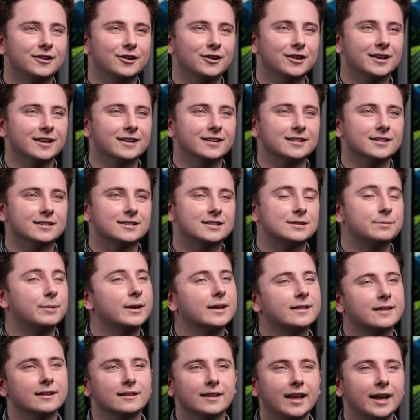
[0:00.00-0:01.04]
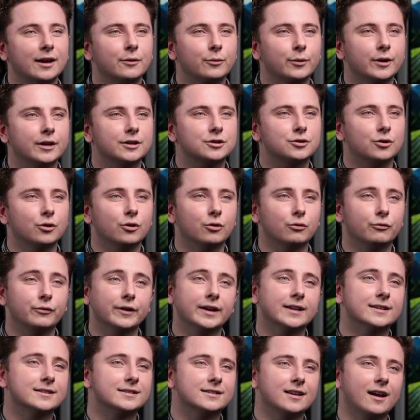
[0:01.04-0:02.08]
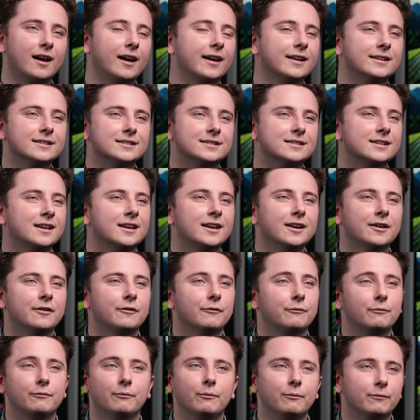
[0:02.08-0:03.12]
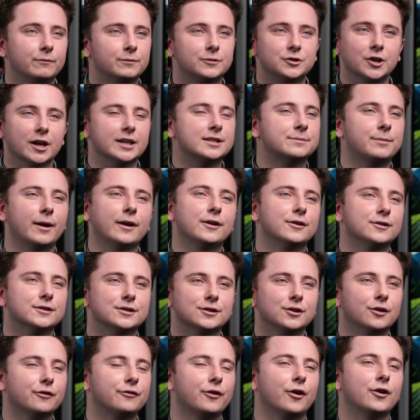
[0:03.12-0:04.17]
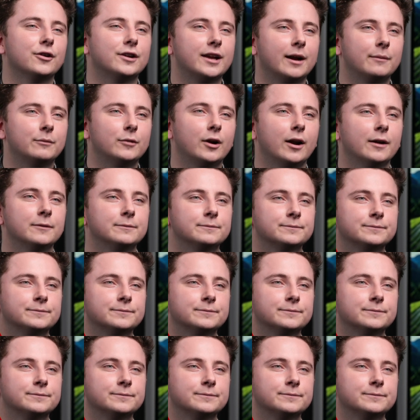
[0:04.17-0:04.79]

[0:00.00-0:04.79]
you can speak the language or read signs just by using your phone camera.